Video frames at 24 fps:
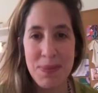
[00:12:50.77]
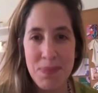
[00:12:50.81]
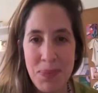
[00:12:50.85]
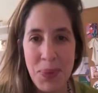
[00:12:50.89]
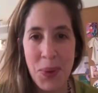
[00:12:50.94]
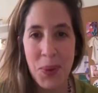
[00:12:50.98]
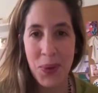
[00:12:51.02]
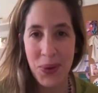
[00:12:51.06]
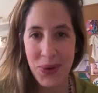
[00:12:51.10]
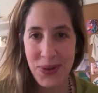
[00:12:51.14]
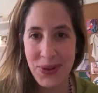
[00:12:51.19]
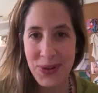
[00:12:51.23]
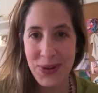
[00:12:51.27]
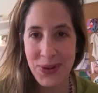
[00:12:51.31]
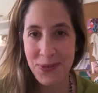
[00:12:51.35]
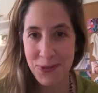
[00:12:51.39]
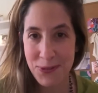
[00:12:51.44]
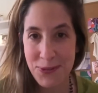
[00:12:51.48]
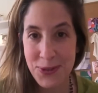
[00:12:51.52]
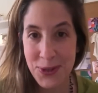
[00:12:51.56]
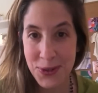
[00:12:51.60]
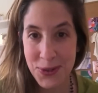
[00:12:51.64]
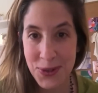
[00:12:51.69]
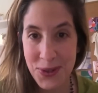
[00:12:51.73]
important
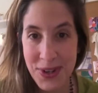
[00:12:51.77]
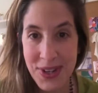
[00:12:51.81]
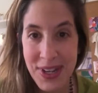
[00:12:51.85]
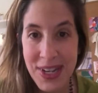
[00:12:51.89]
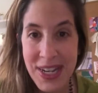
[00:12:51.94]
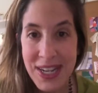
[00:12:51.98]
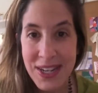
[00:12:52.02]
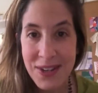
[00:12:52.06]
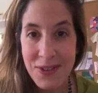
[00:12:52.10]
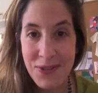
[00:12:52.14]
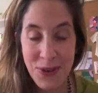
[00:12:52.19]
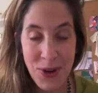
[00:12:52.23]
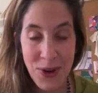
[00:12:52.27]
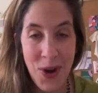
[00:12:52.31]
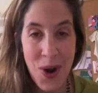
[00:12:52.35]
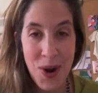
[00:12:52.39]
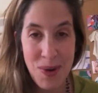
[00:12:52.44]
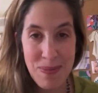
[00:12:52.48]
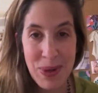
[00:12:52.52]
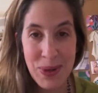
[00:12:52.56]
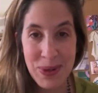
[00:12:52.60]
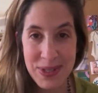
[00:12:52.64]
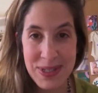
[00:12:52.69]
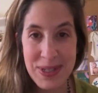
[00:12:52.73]
food for
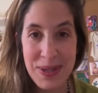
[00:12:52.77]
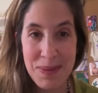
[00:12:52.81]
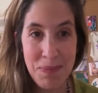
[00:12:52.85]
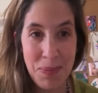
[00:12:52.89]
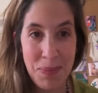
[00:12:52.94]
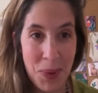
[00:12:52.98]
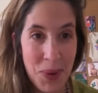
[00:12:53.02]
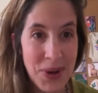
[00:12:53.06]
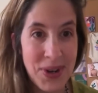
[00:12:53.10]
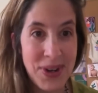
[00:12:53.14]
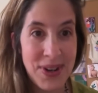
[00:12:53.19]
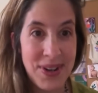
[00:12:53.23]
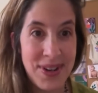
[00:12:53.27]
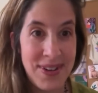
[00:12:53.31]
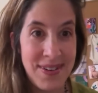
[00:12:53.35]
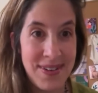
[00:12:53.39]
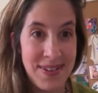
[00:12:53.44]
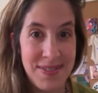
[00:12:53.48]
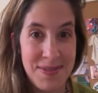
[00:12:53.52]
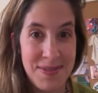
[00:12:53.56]
our most important